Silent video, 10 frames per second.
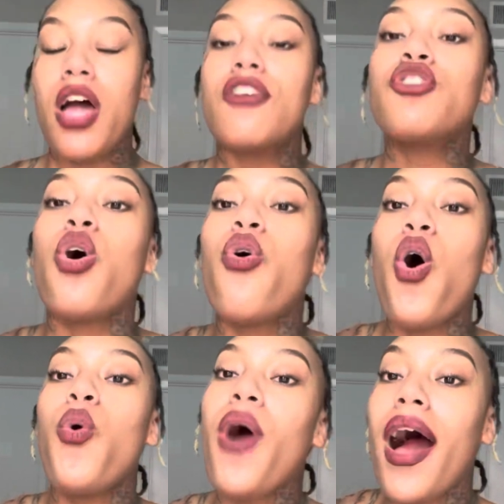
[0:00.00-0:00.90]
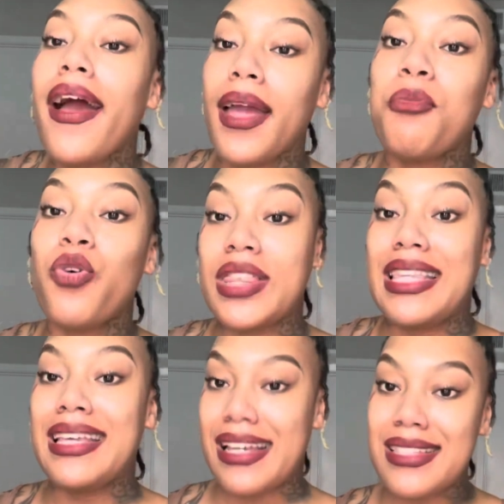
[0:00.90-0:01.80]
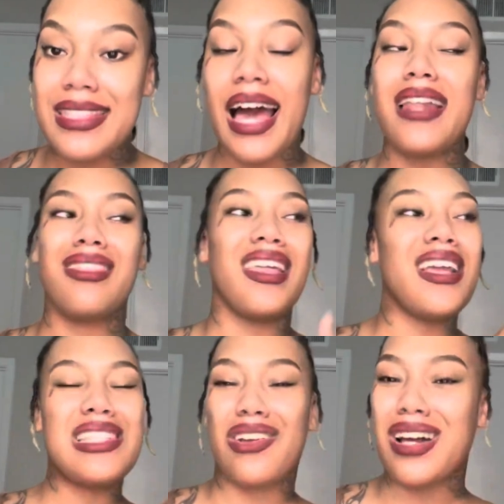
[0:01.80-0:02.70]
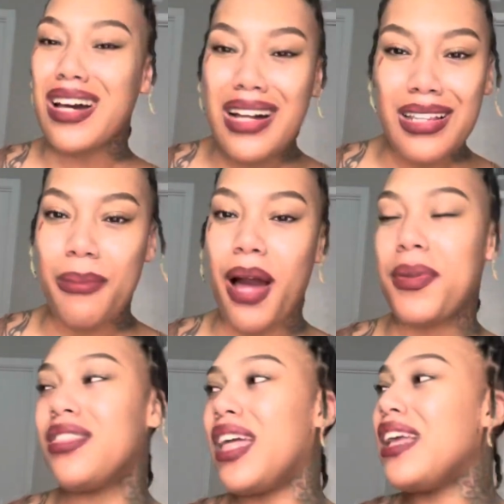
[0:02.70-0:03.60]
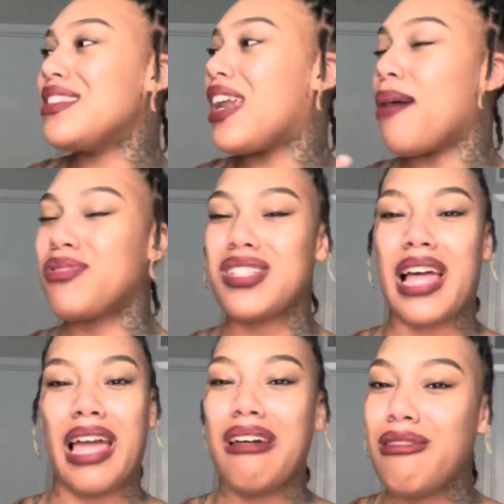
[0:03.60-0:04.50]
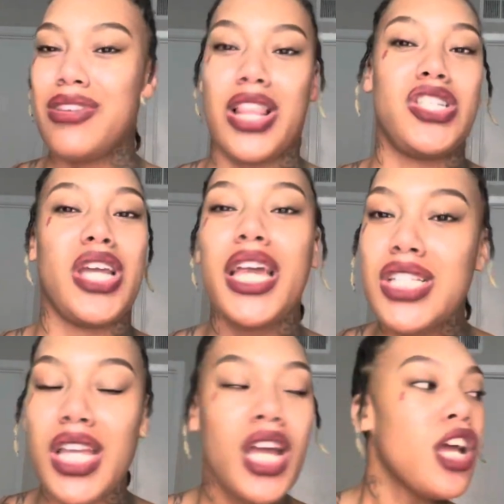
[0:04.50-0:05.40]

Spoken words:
no, who I am on the inside. The things that are ugly about me, the things that I'm just like, oh, you need to change it.